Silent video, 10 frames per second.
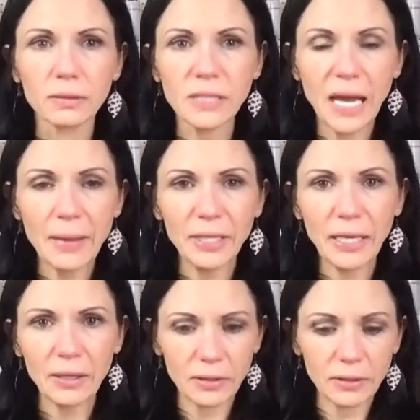taught me
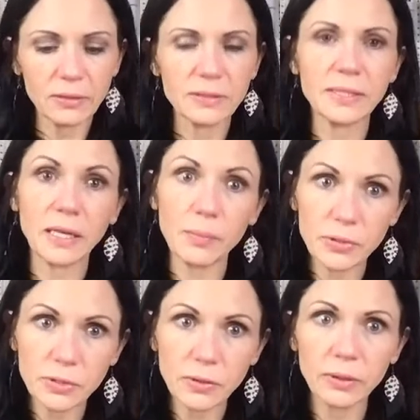how to set up a
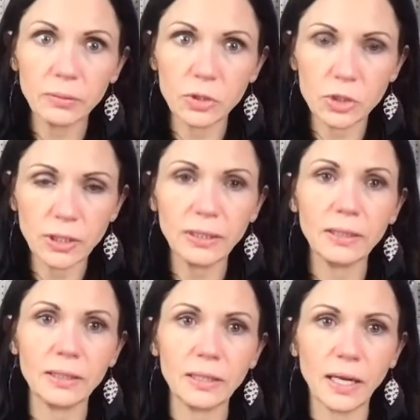sewing
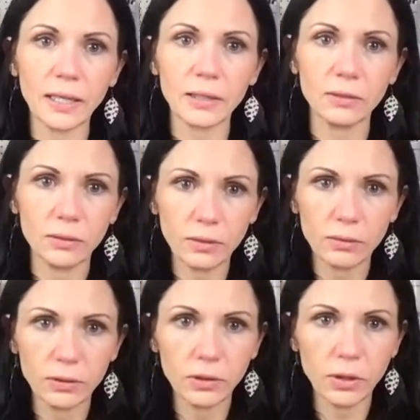machine and I could,
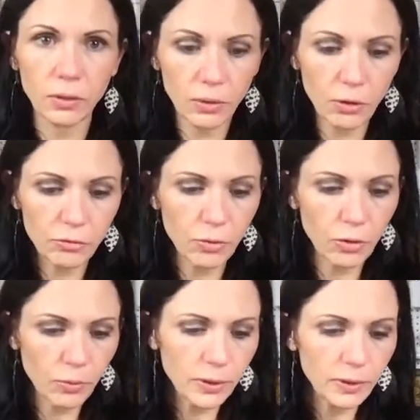you know, go
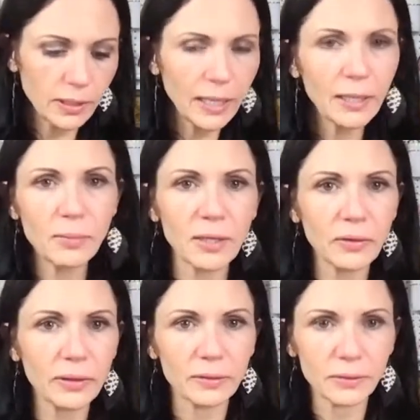forward and I can make
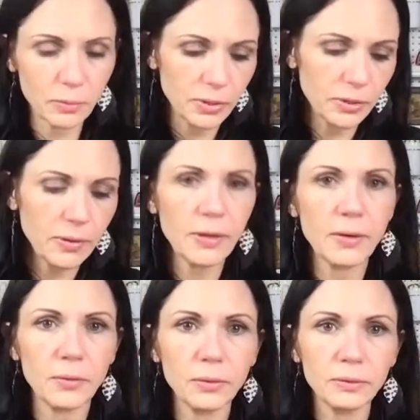like a little
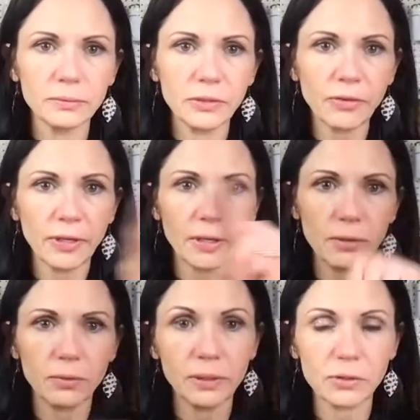pillow if I
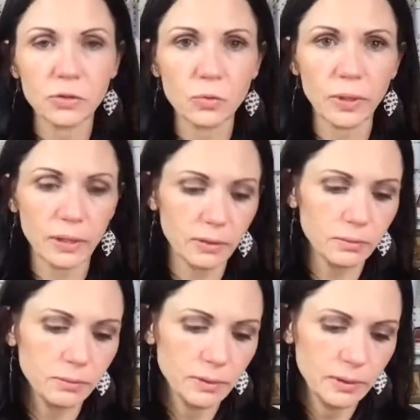go in a
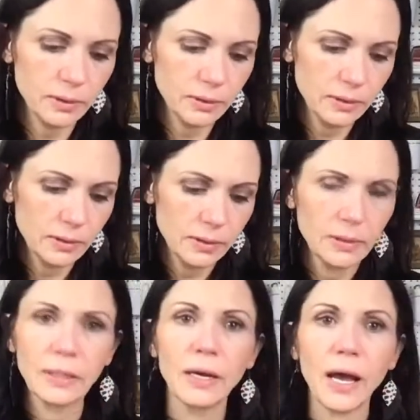square.
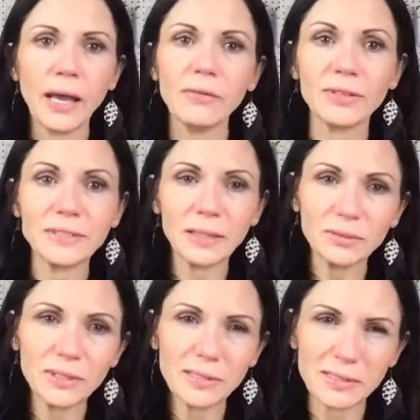I've
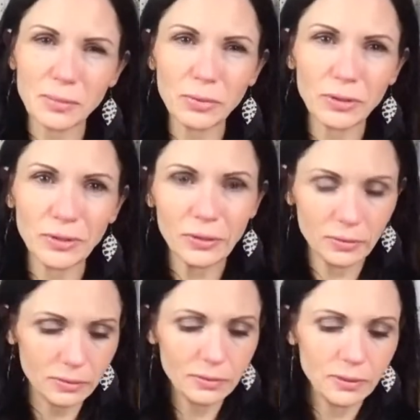attempted a zipper,
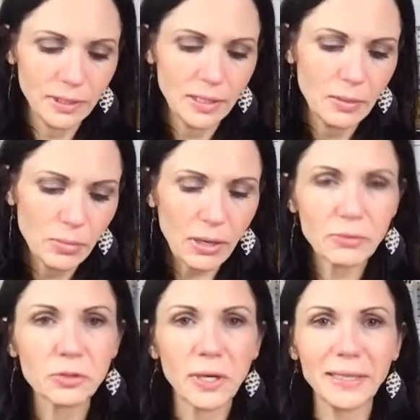but I
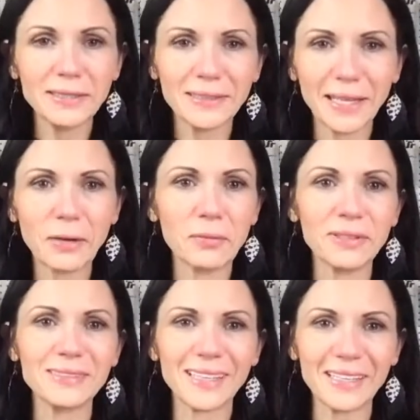was trying to like
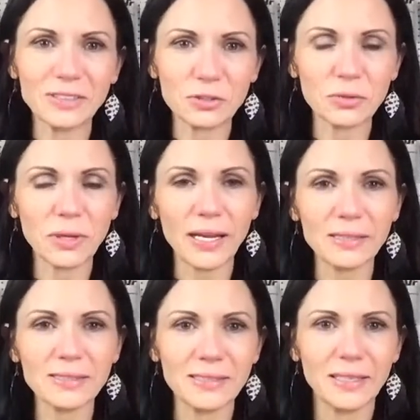resize a
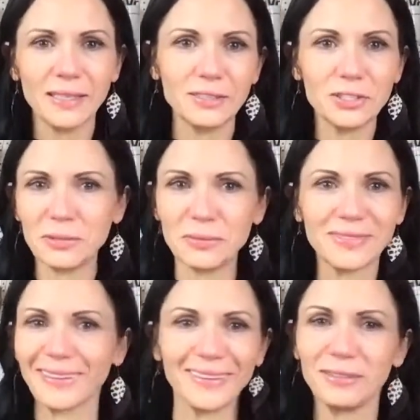dress and she
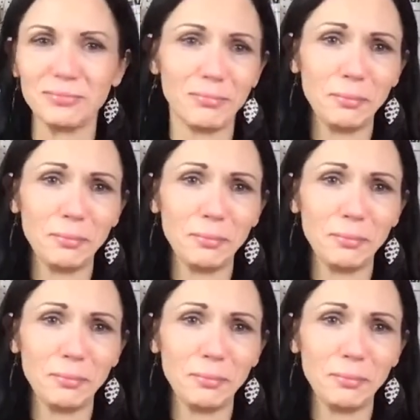was like,